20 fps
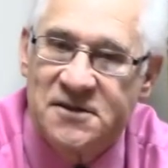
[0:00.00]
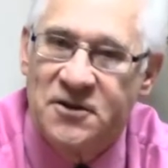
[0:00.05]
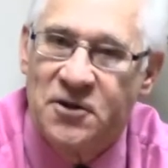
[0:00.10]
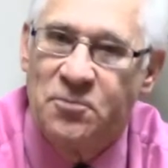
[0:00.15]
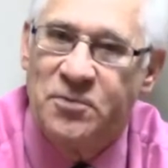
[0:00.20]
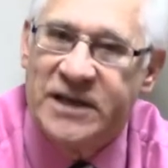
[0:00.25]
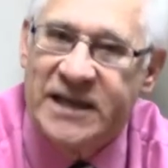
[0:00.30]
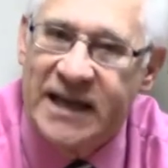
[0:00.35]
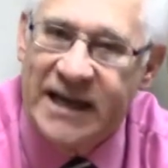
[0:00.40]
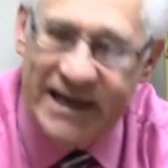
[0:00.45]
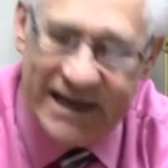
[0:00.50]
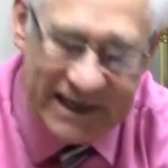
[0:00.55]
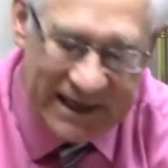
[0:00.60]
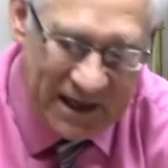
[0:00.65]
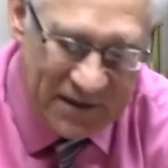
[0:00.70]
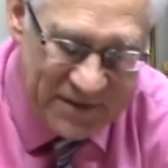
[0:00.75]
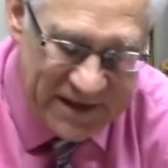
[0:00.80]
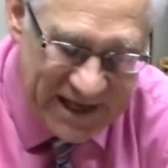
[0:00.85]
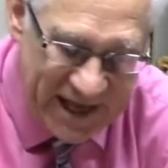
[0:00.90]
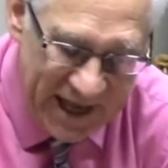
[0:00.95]
the beginning
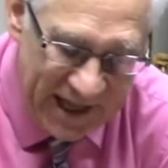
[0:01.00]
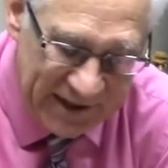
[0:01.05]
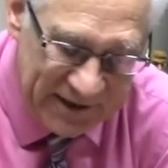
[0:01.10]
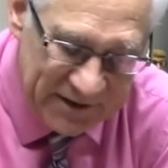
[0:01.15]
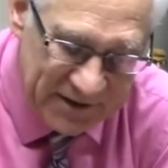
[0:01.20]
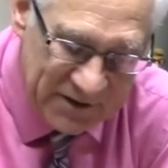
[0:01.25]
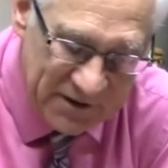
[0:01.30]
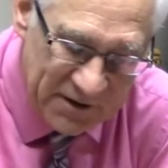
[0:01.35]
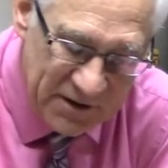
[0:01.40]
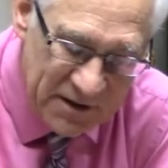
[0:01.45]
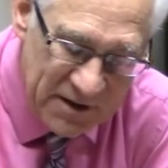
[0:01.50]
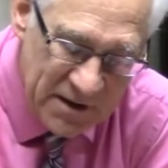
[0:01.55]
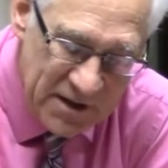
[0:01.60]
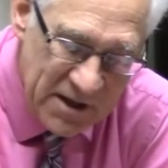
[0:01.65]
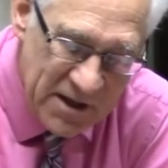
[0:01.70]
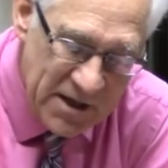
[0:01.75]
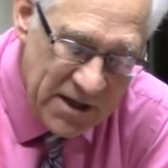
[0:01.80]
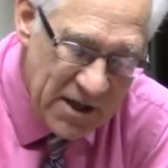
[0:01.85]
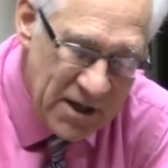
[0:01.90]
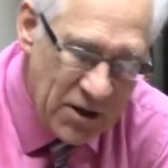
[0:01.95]
and the end.
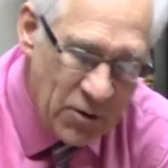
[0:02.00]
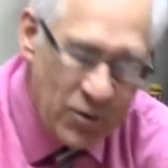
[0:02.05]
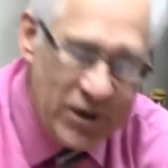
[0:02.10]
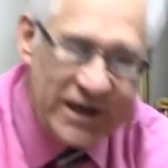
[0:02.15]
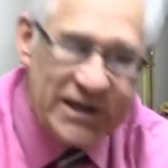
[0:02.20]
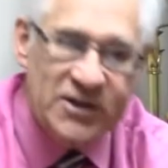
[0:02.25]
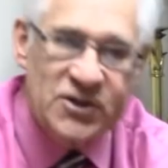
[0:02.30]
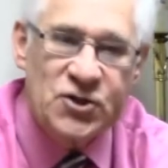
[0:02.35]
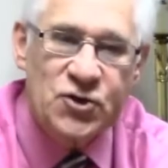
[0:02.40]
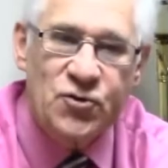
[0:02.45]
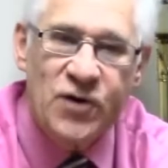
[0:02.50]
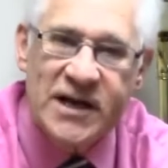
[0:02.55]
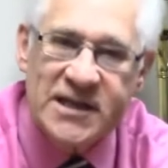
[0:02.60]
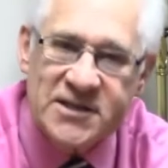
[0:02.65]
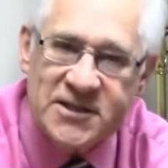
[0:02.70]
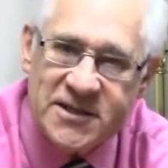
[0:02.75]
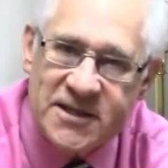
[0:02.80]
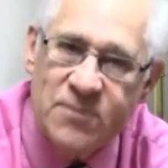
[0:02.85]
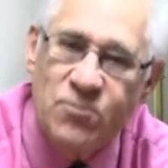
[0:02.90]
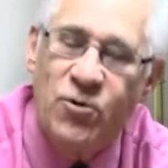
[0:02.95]
We can
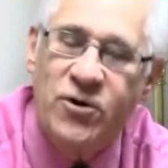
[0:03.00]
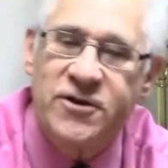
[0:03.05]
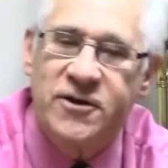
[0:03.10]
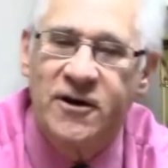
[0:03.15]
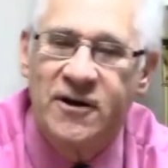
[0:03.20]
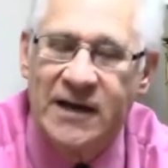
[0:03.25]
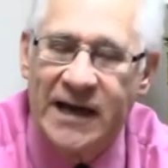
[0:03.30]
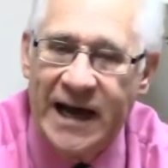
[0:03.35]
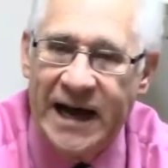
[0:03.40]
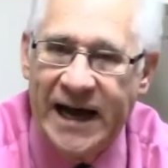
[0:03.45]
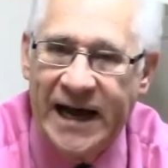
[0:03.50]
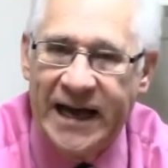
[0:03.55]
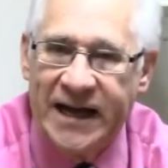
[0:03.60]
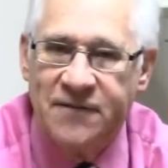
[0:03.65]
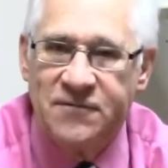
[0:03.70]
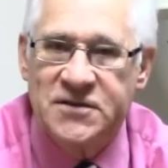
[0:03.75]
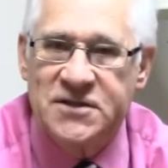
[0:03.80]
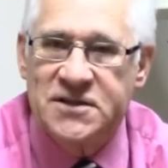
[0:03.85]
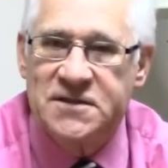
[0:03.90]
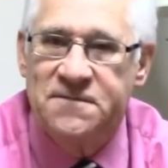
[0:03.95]
trust him with our
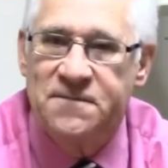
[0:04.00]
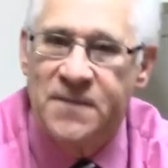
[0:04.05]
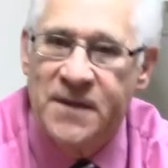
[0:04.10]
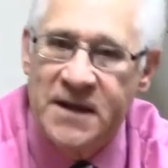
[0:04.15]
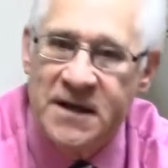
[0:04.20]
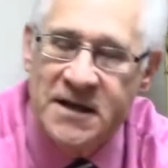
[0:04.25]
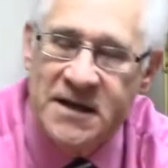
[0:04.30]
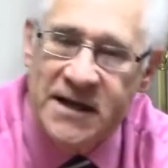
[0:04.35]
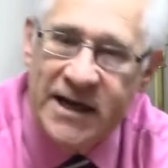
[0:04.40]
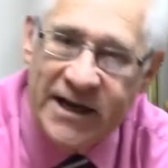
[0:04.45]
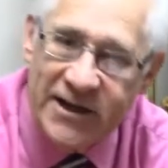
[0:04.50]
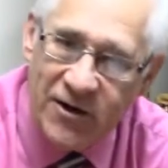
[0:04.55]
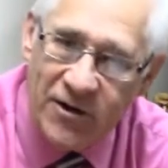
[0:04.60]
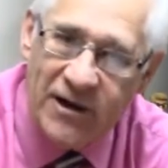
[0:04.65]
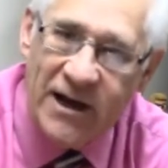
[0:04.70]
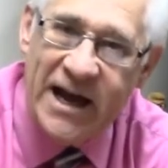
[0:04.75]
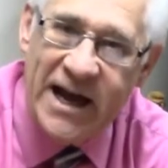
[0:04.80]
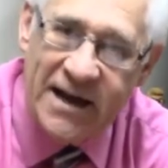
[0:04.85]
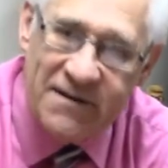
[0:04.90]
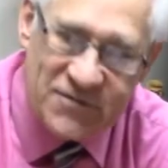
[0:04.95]
lives, and our
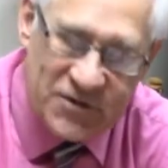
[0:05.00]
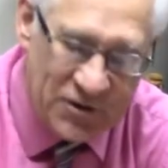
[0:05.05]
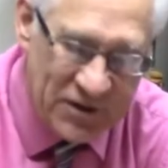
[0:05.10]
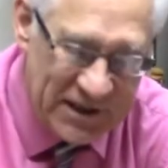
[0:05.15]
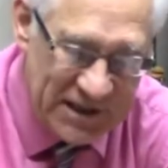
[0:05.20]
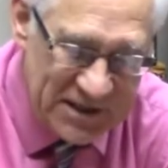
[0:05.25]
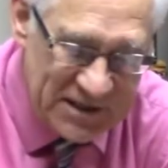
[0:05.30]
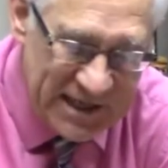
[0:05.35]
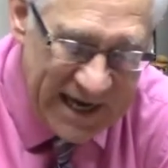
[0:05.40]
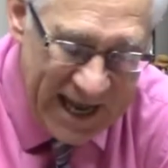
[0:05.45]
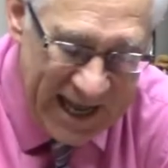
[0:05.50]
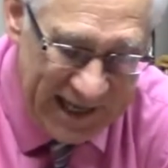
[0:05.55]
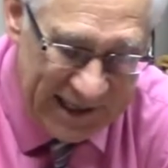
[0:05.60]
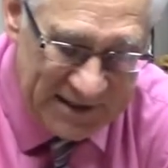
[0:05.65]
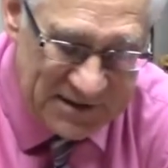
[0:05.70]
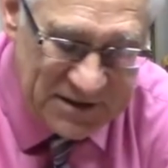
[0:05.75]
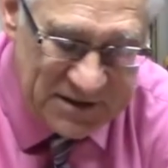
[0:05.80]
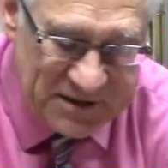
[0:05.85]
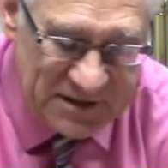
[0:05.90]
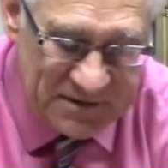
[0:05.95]
lives are in his
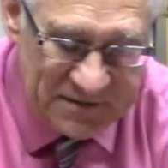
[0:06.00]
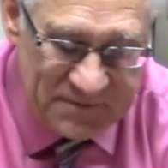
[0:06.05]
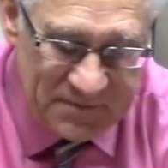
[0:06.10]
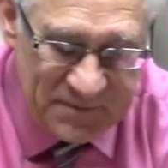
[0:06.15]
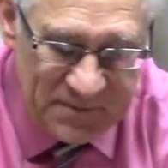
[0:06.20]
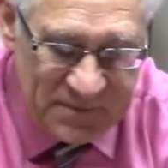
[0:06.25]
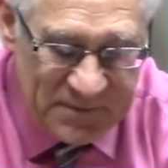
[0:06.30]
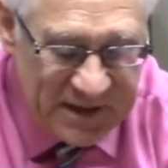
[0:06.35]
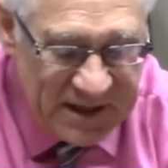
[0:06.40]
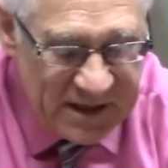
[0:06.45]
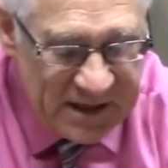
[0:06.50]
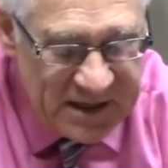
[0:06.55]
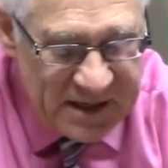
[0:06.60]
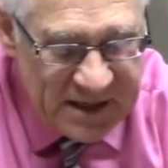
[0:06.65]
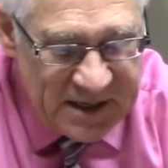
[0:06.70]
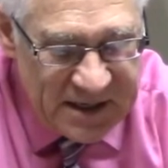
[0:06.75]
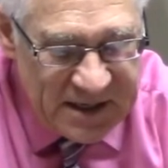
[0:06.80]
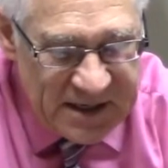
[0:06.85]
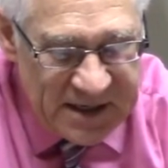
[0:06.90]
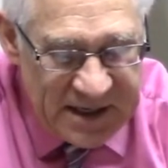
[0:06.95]
hands.
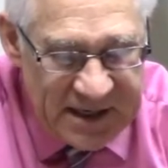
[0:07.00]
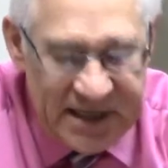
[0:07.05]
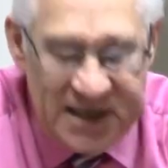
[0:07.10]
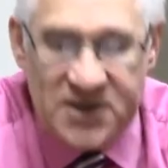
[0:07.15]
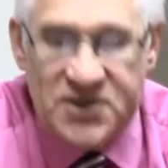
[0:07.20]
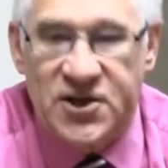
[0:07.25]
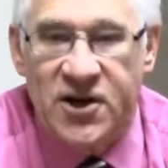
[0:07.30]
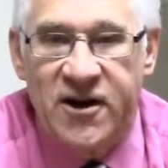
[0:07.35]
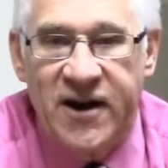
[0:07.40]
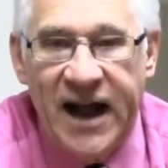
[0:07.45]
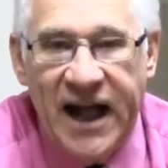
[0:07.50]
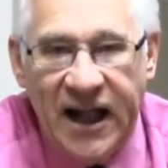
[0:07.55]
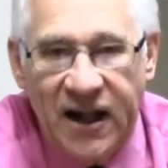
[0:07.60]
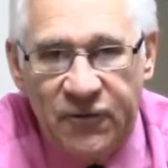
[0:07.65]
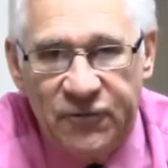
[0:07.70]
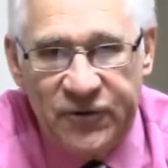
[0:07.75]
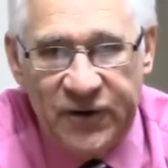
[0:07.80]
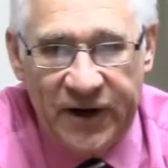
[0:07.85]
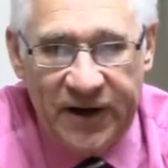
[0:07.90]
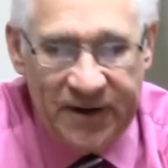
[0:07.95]
He is our
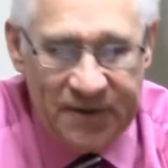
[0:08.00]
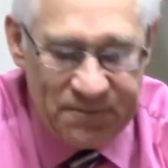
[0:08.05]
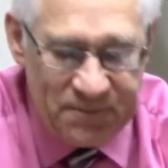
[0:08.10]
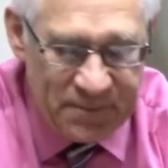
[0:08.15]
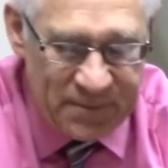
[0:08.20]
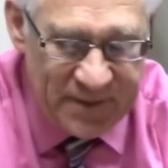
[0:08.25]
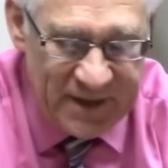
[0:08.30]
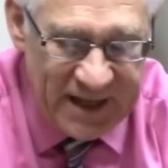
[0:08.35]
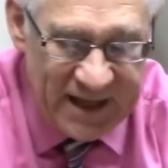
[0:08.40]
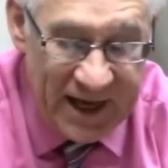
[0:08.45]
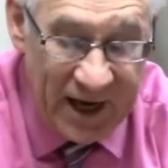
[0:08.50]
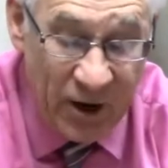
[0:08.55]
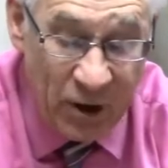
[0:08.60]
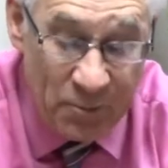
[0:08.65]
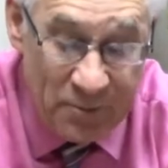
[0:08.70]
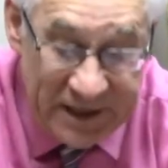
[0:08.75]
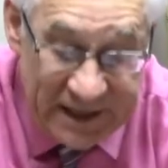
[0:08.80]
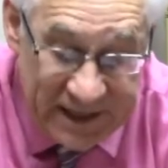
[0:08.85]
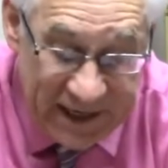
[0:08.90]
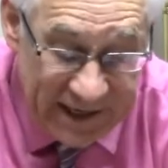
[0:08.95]
Alpha, our
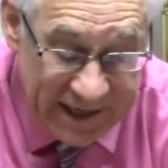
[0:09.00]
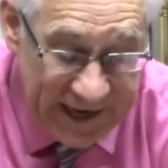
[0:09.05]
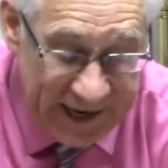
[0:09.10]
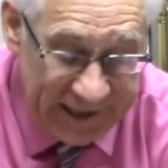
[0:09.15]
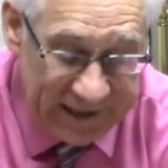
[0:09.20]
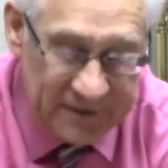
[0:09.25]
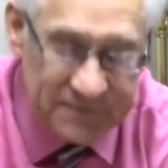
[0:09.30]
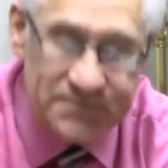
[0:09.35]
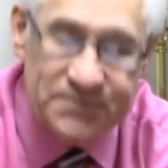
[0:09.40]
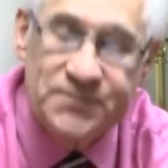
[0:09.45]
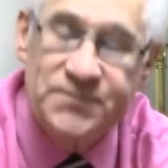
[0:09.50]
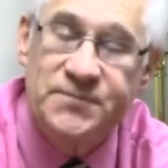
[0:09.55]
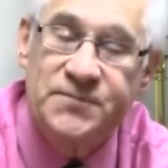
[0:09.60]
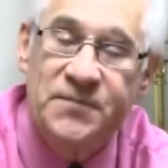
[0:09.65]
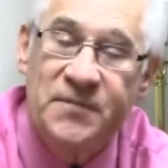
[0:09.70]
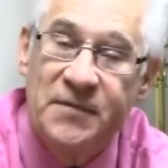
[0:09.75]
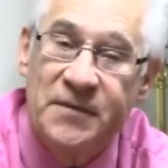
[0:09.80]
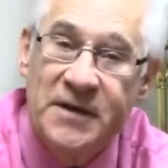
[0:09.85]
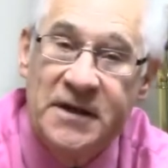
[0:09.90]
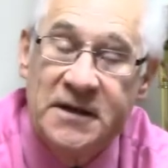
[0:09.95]
beginning.
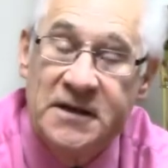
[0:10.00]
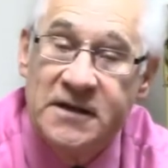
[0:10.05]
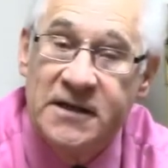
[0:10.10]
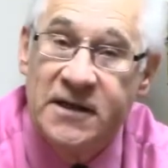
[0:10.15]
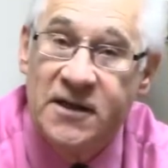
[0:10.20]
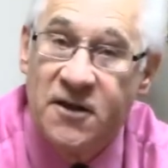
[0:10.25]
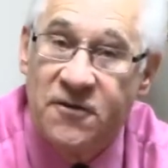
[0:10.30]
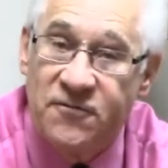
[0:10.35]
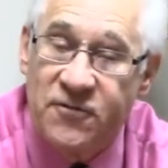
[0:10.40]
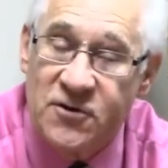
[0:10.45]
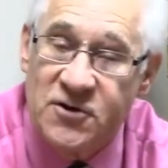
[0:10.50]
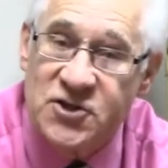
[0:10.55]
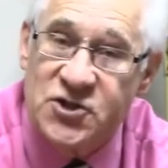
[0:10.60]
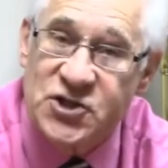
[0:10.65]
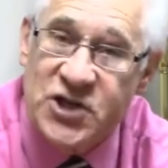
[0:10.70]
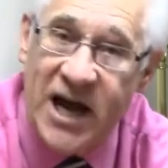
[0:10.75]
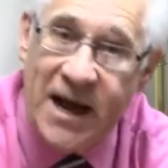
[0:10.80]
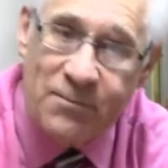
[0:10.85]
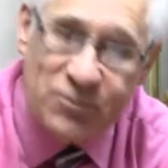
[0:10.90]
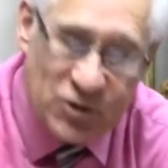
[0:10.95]
In the first
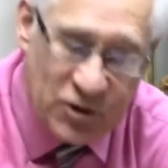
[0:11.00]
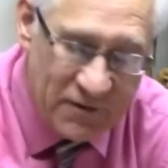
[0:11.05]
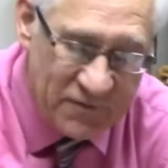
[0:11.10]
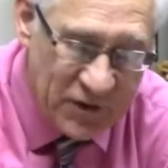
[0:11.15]
chapter of